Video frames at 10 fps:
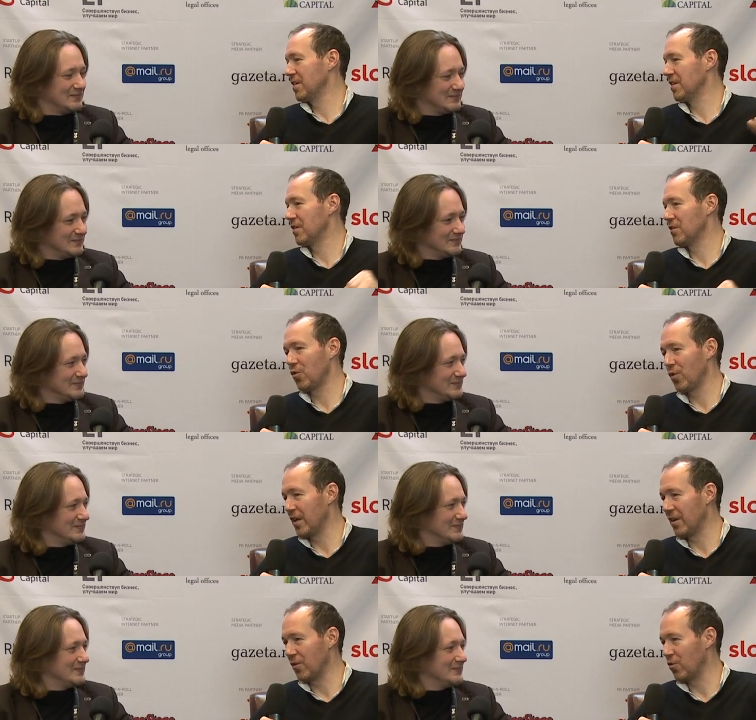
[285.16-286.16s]
Speaker 1: uh,
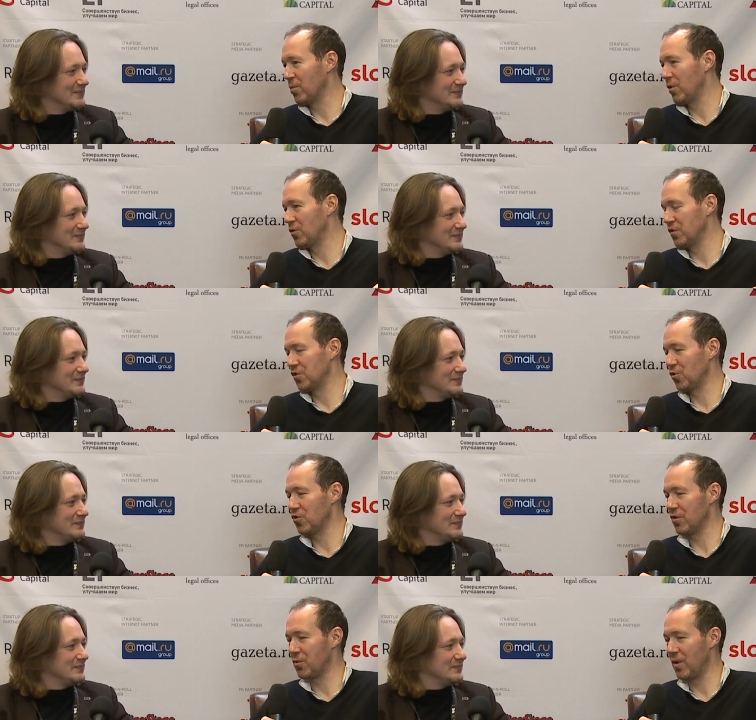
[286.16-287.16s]
going all about the
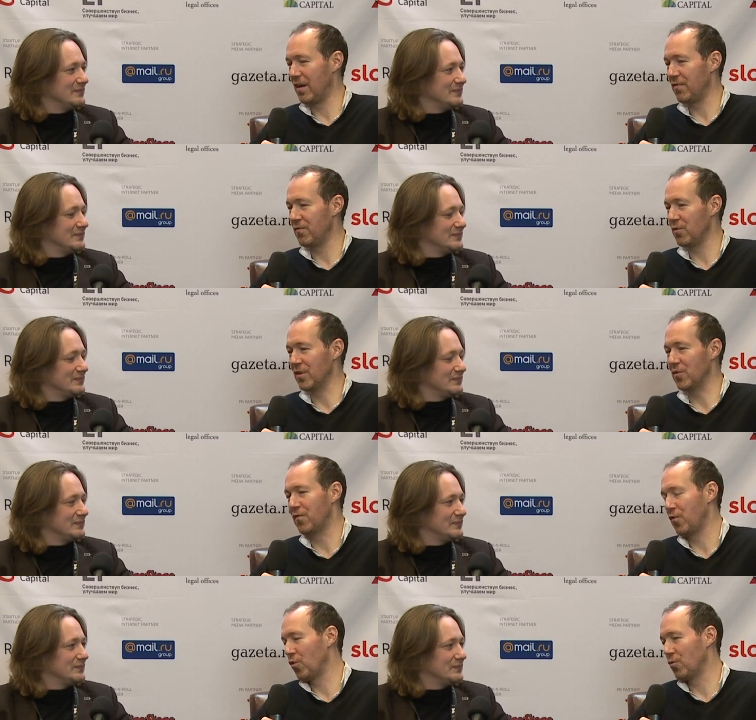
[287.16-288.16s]
social graph where you
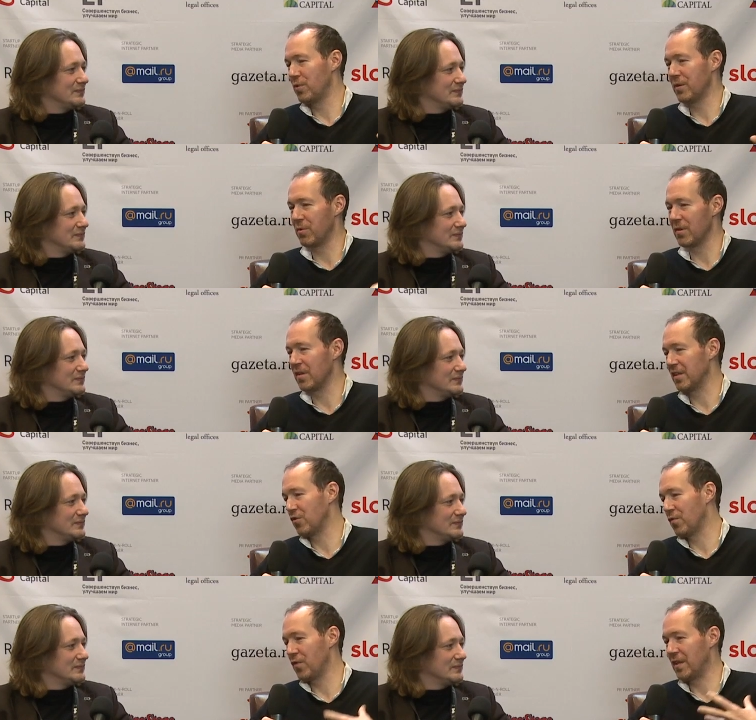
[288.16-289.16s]
follow people
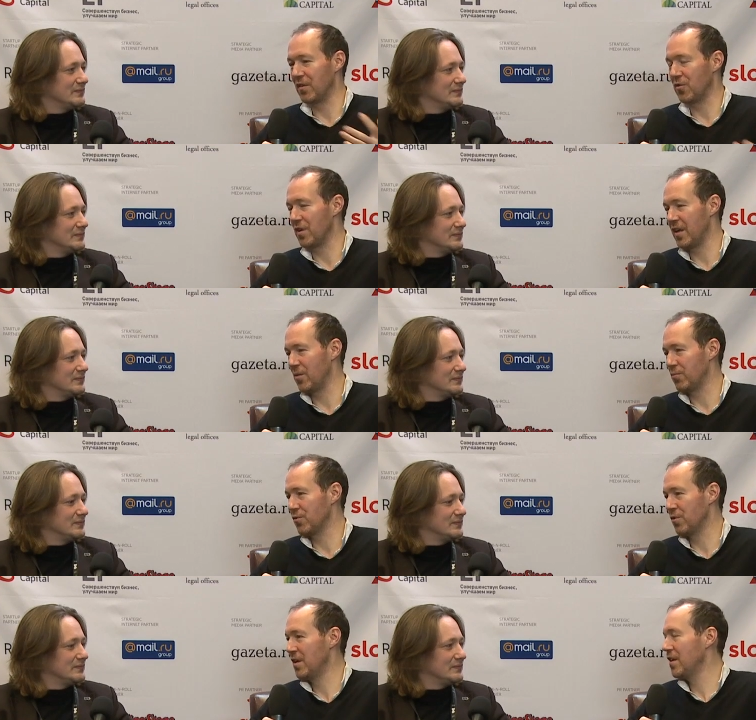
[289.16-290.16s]
and your friends are going to help
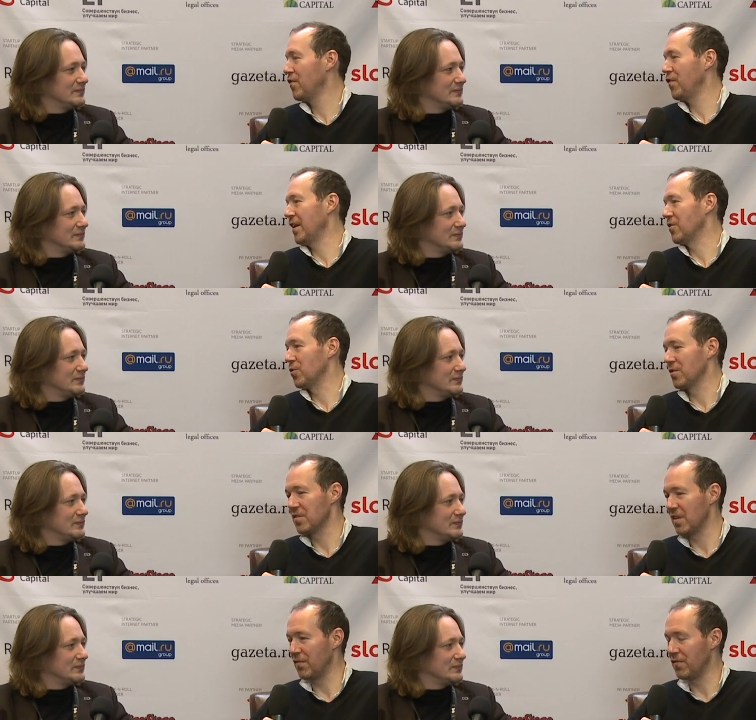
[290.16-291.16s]
you find all the
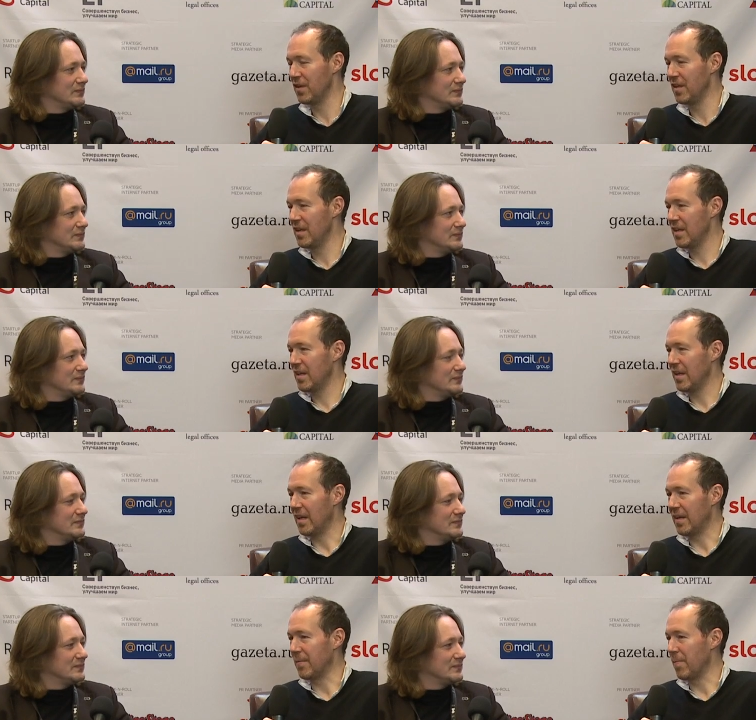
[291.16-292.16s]
stuff.
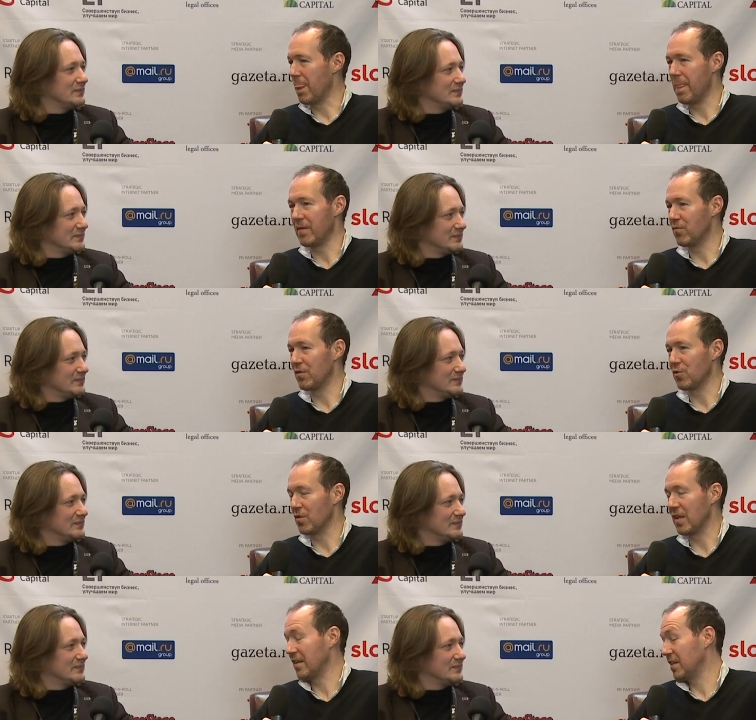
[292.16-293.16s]
Um, and we
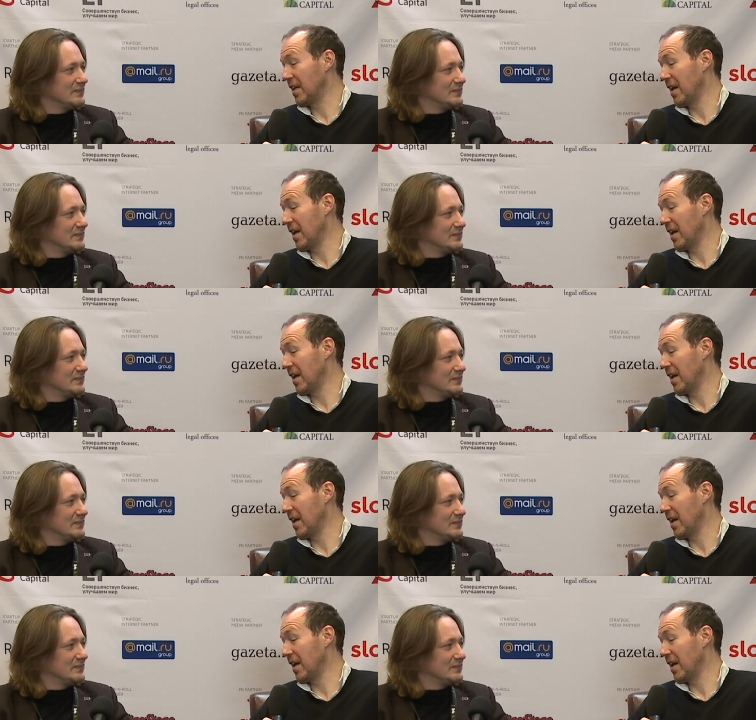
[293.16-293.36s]
thought like that